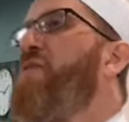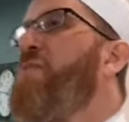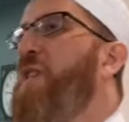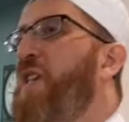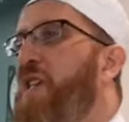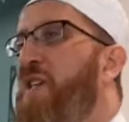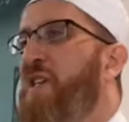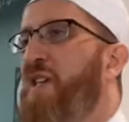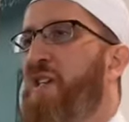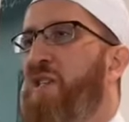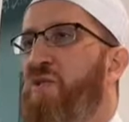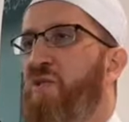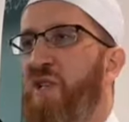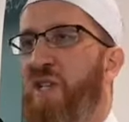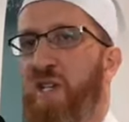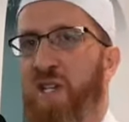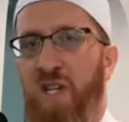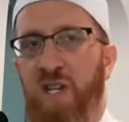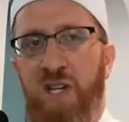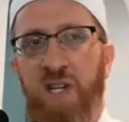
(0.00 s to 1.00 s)
from eating and
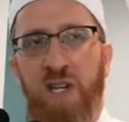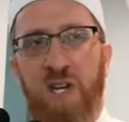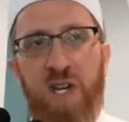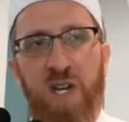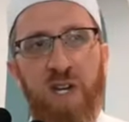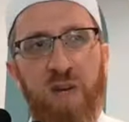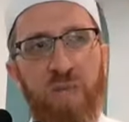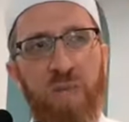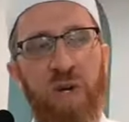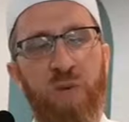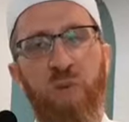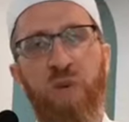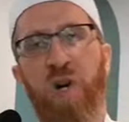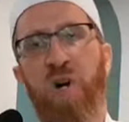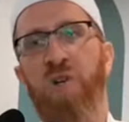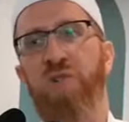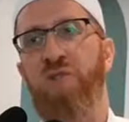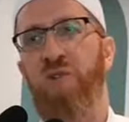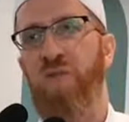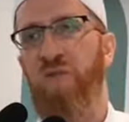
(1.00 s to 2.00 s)
drinking, but we
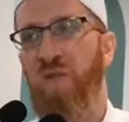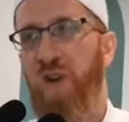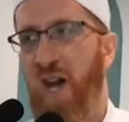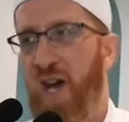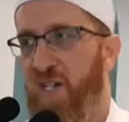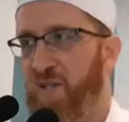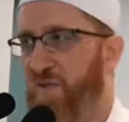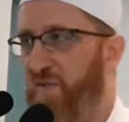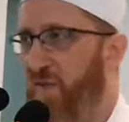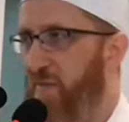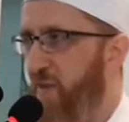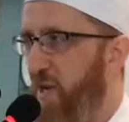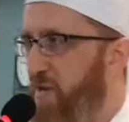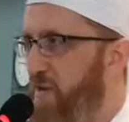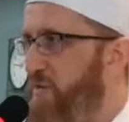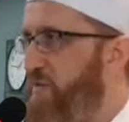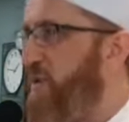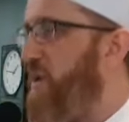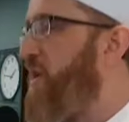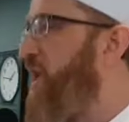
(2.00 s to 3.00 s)
also fast from
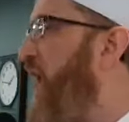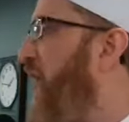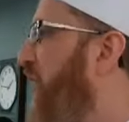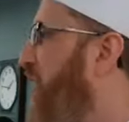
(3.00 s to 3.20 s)
other wrong